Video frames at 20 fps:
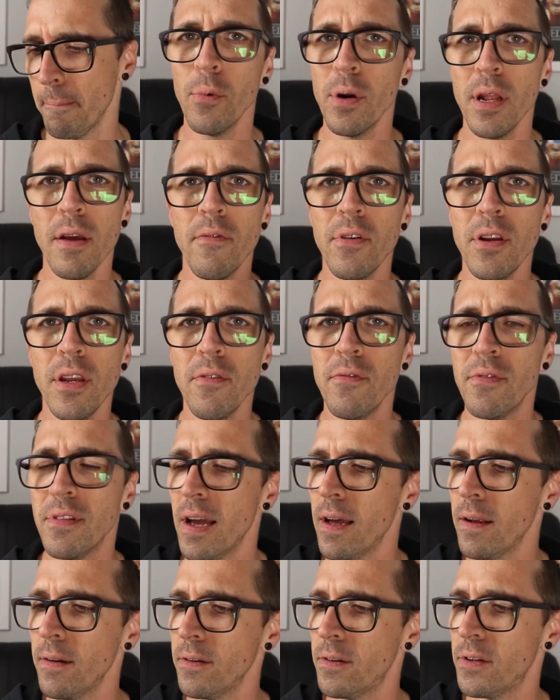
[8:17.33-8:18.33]
Whatever you've
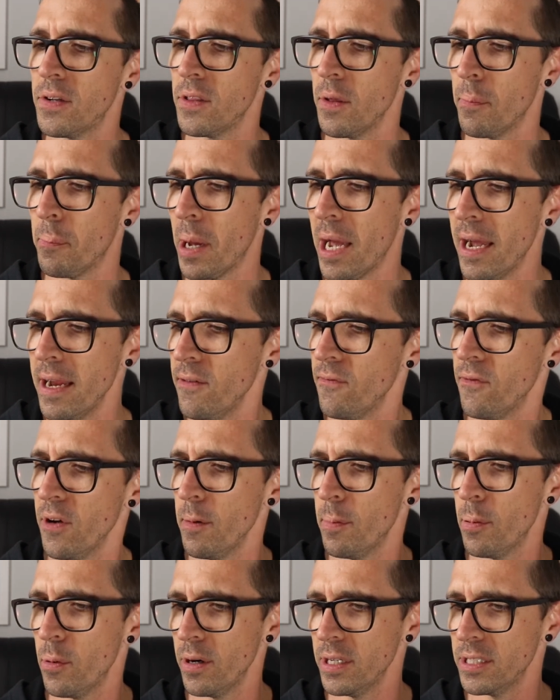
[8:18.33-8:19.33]
done to the paint,
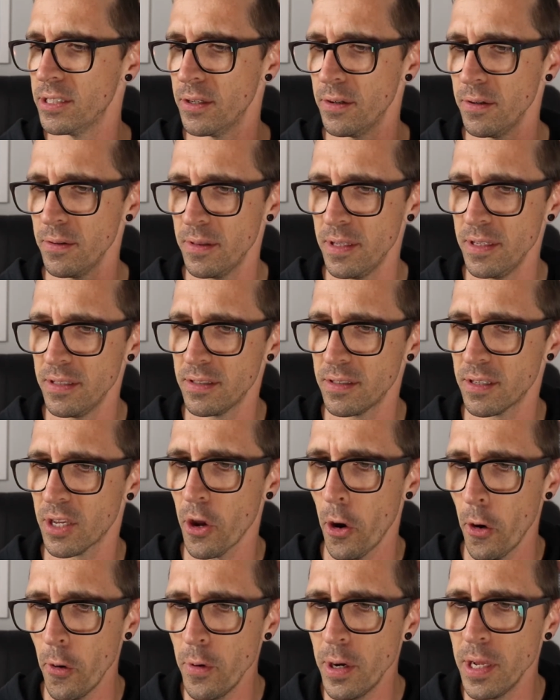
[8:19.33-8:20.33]
Vaporesso, this
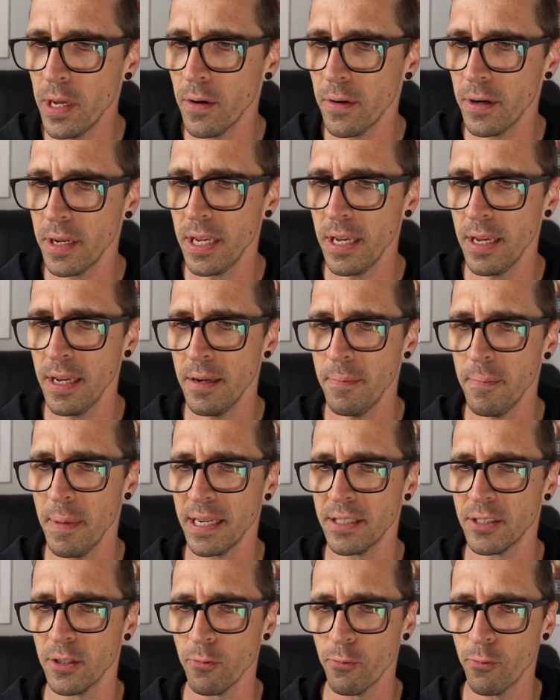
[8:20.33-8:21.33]
coating on here
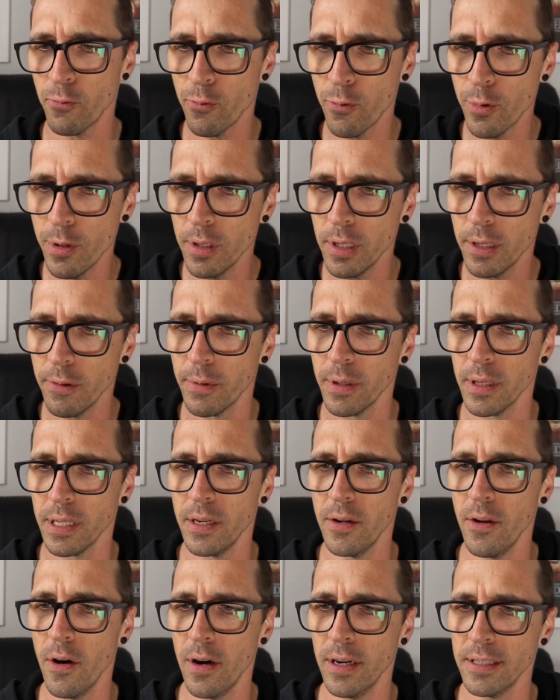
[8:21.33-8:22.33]
makes it really, really
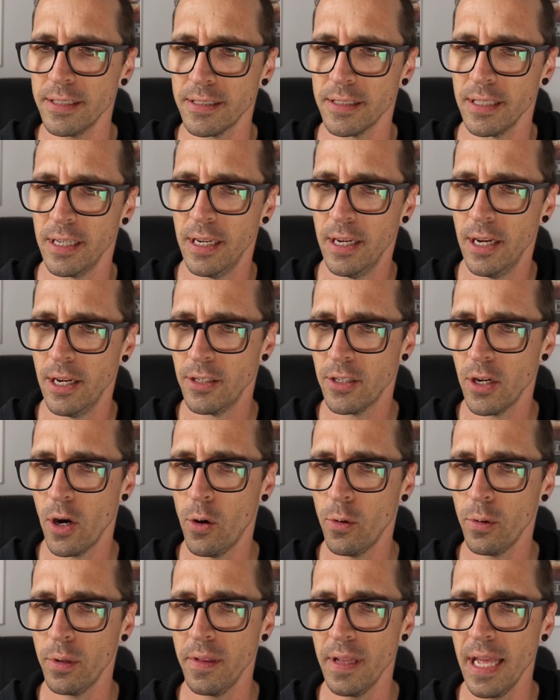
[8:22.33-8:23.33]
nice to
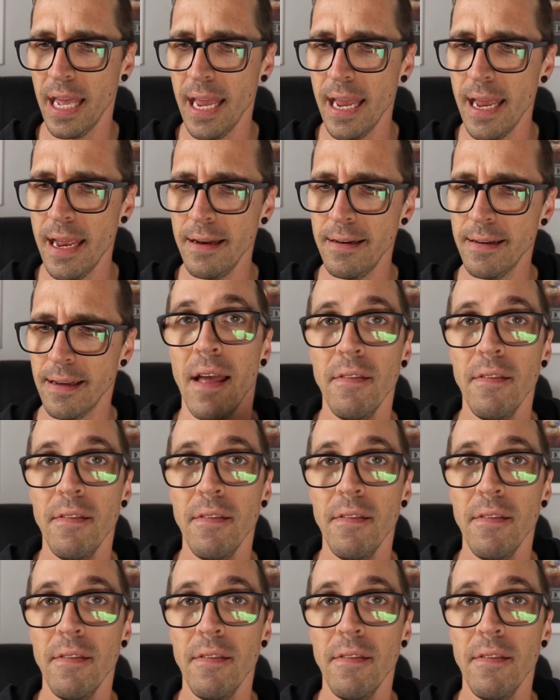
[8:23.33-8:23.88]
hold in the hand.